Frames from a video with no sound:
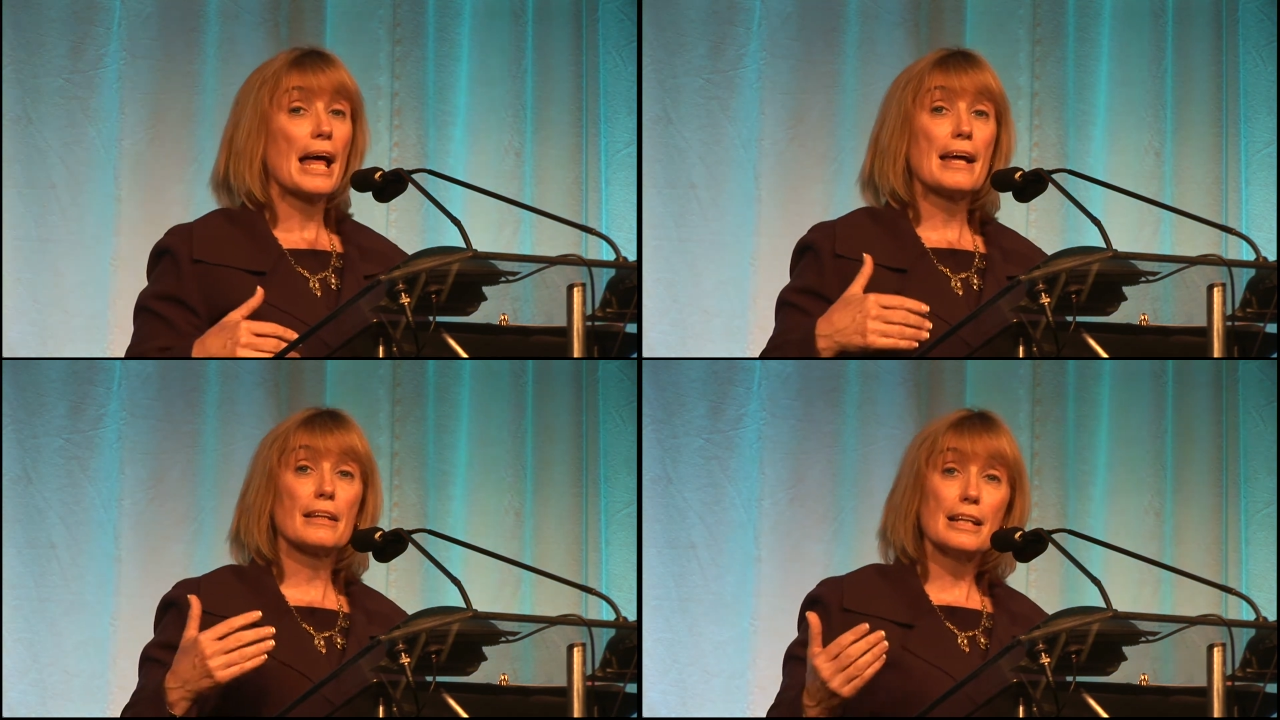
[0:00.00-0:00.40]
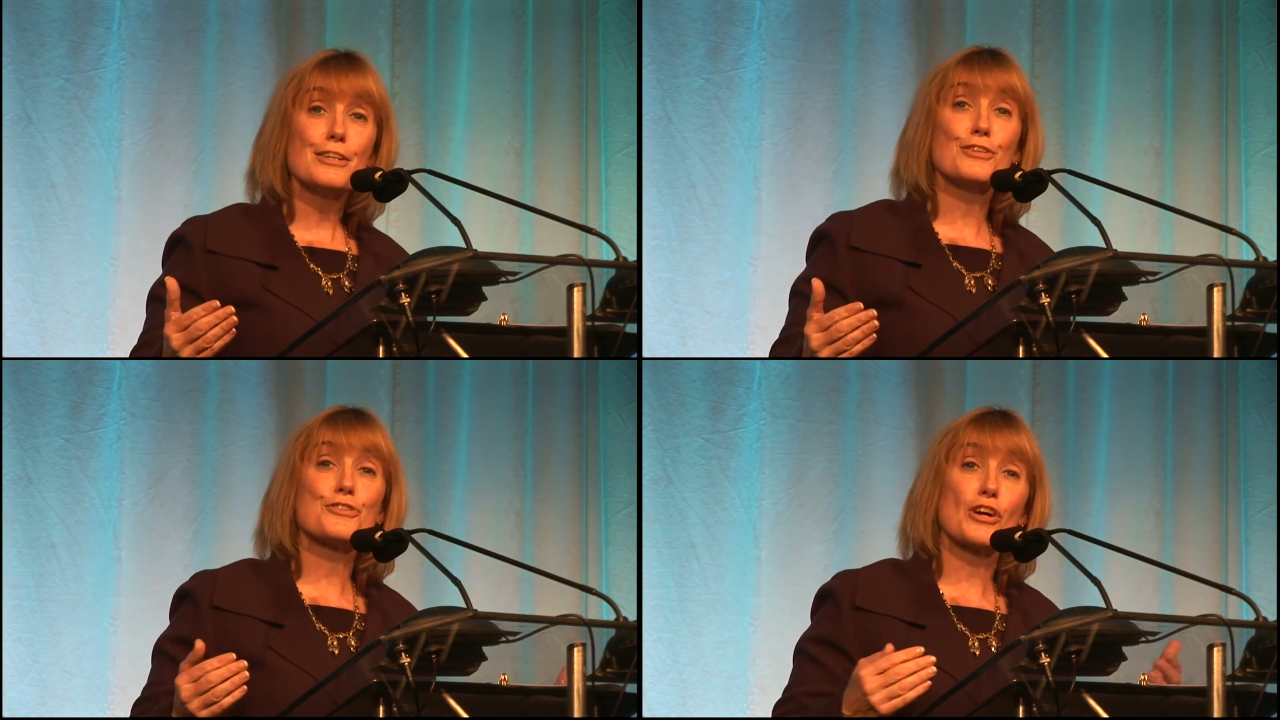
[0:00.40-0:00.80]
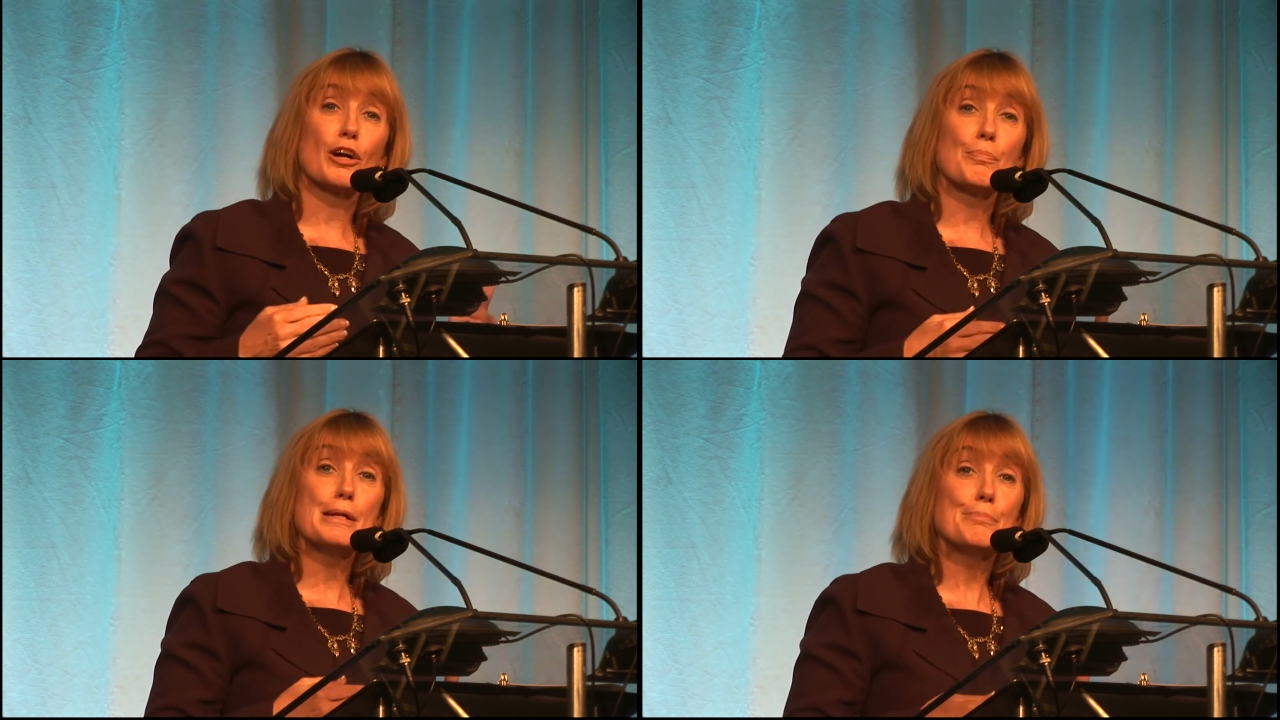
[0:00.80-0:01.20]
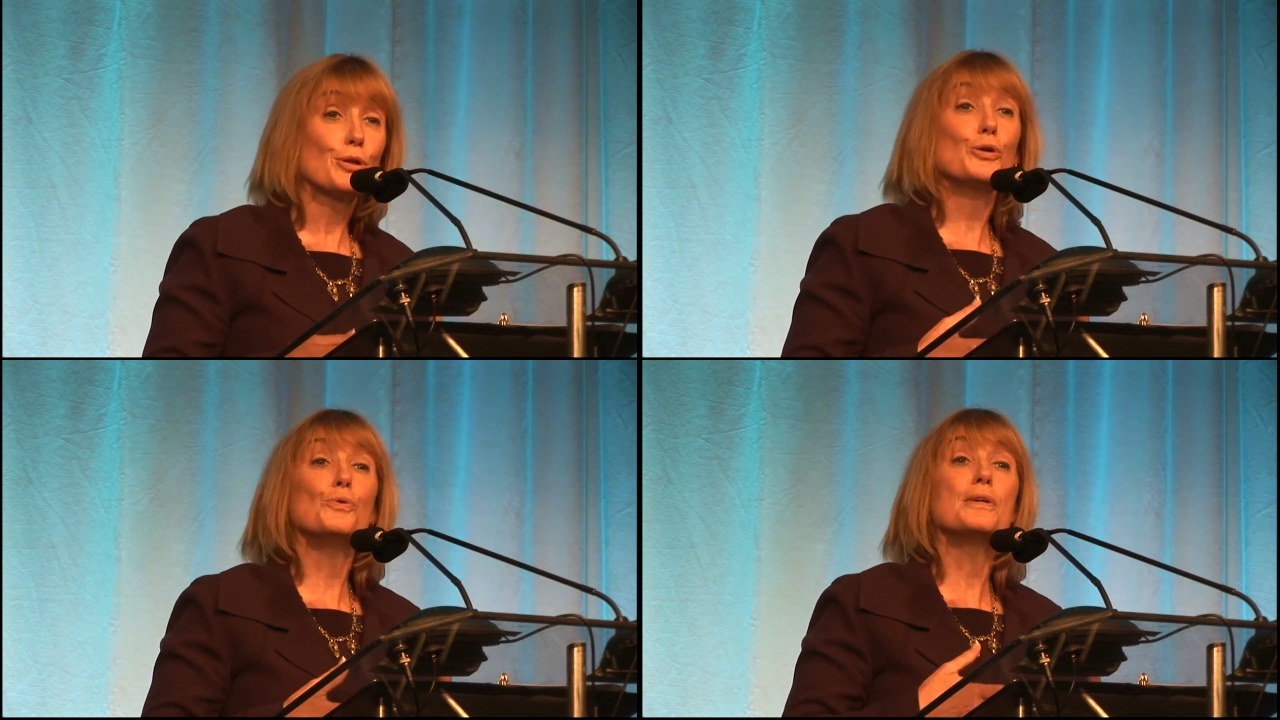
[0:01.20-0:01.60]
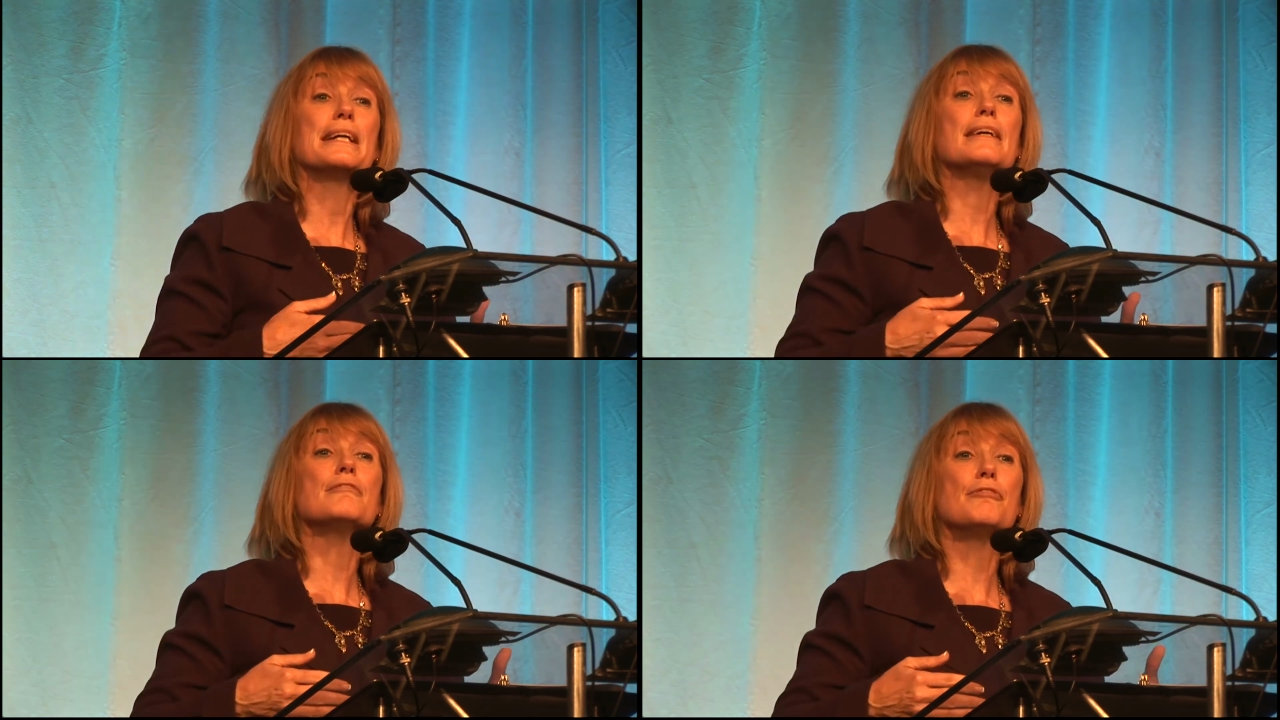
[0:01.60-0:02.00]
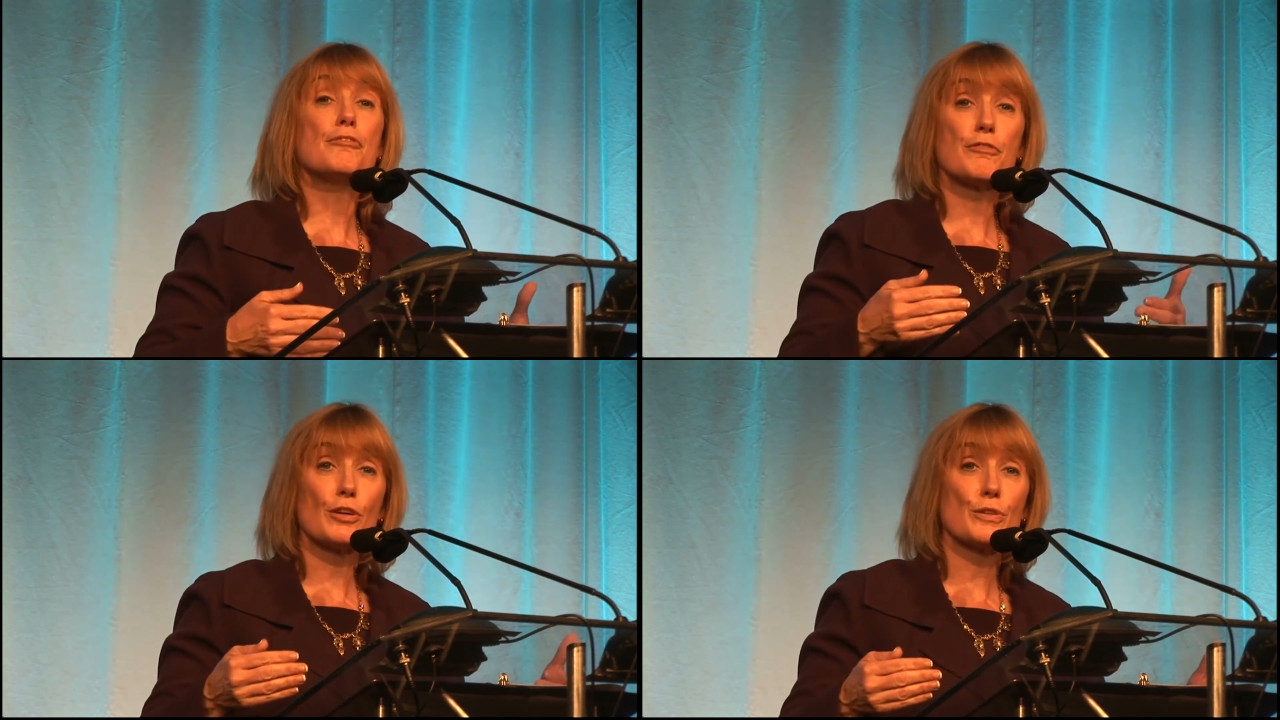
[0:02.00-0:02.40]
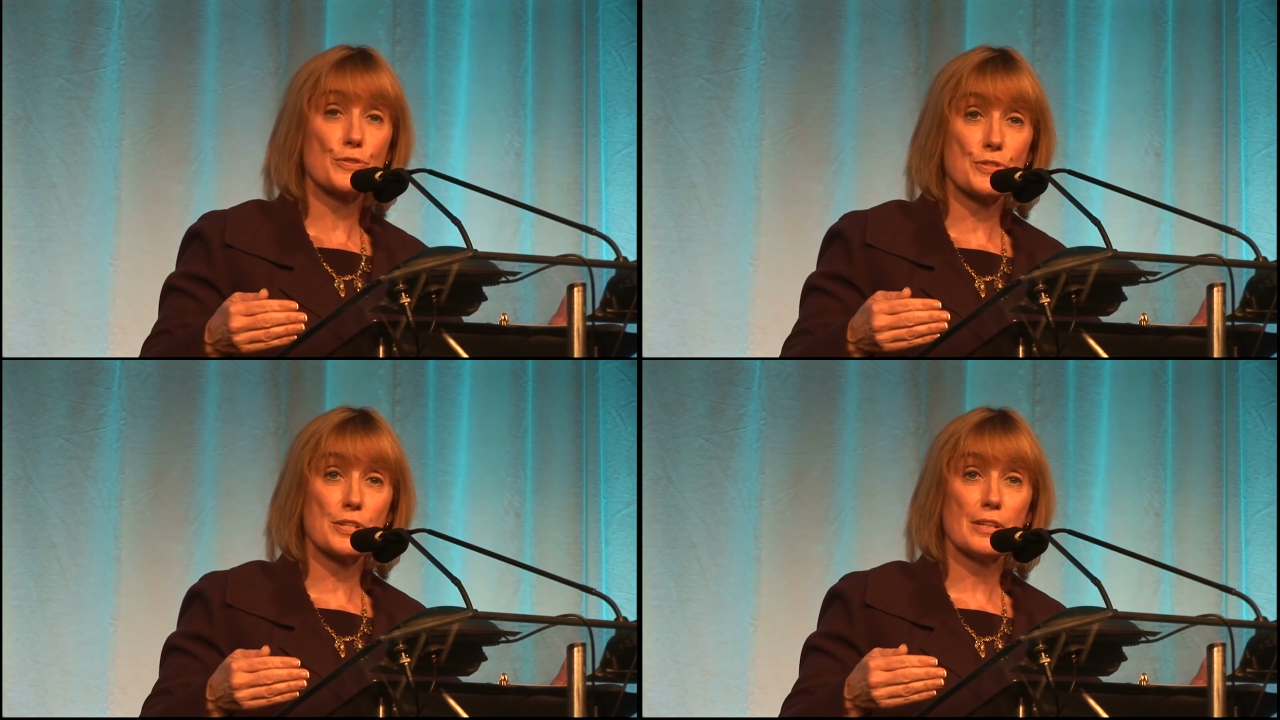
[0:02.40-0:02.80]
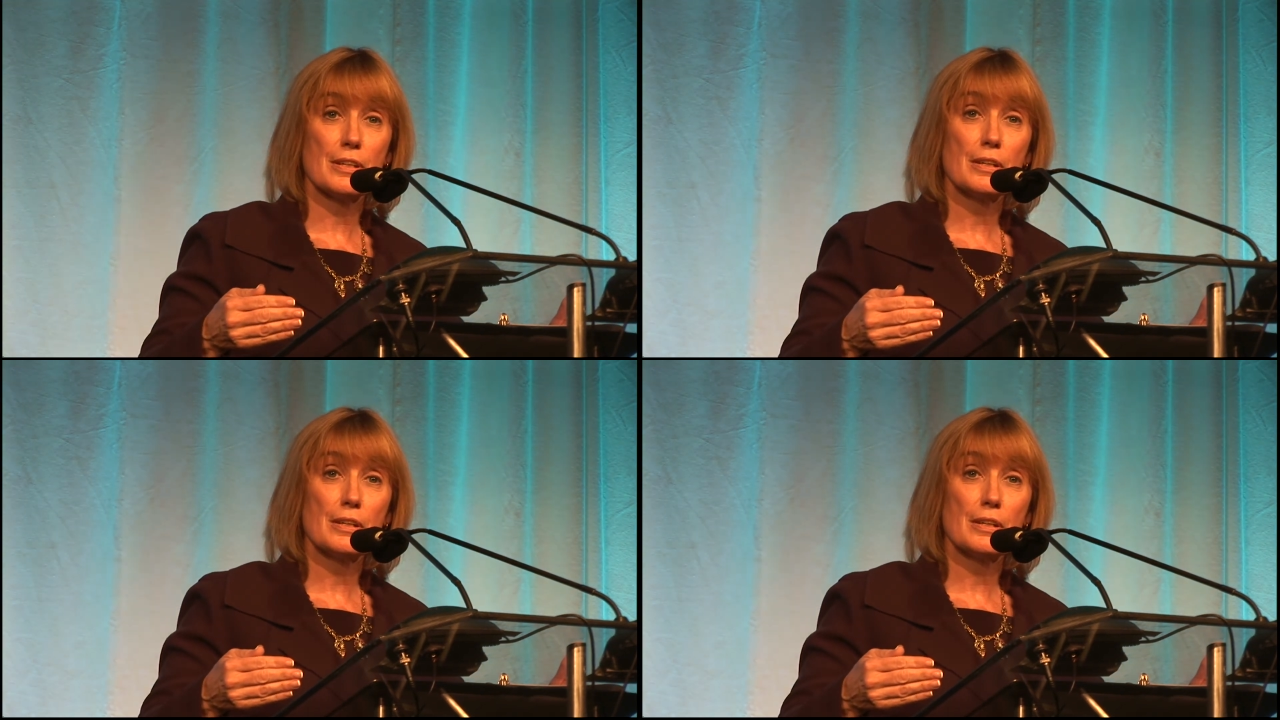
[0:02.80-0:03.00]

and leaders are people who give first,